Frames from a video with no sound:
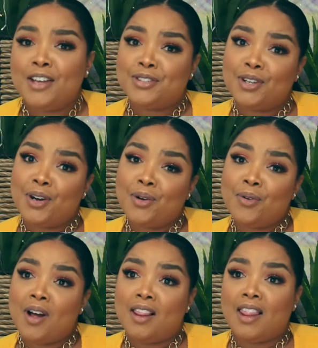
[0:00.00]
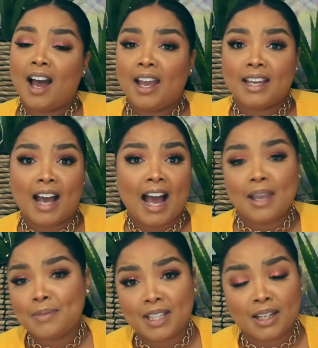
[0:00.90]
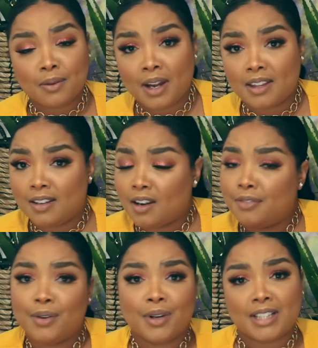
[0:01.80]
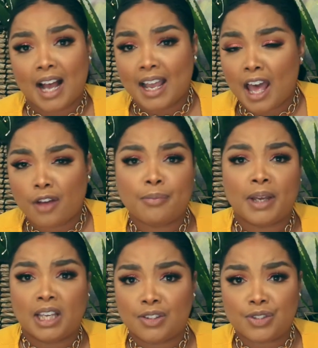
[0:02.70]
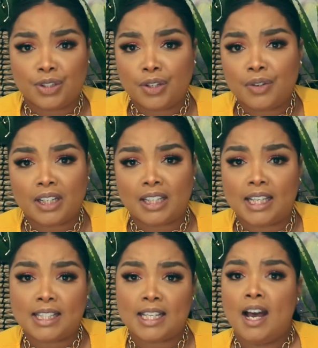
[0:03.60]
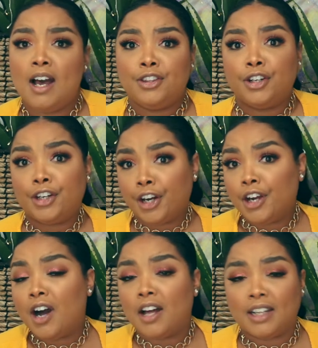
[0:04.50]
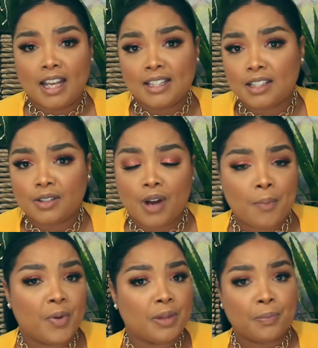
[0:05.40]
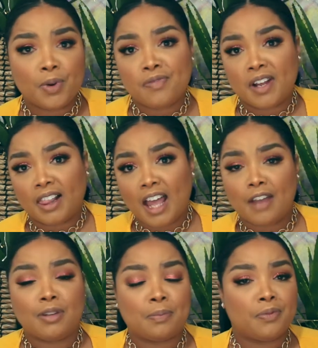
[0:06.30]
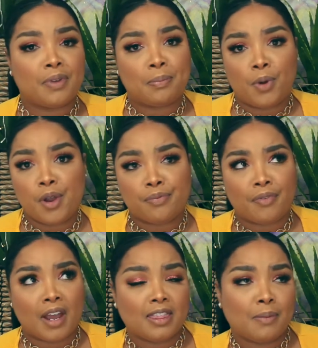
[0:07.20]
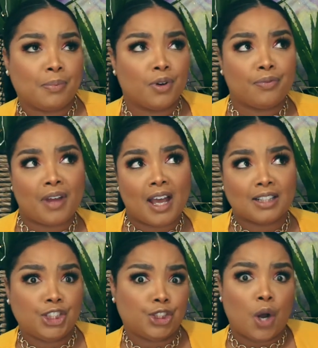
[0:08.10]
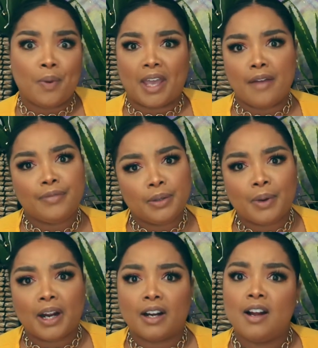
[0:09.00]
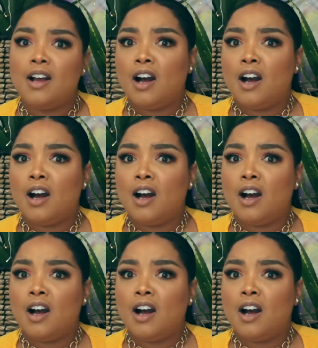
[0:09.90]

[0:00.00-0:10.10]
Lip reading: So, like, I am sitting right here, of course I have my insecurities. The girl on Instagram with the perfect life, the perfect boyfriend, the perfect, she's going everywhere.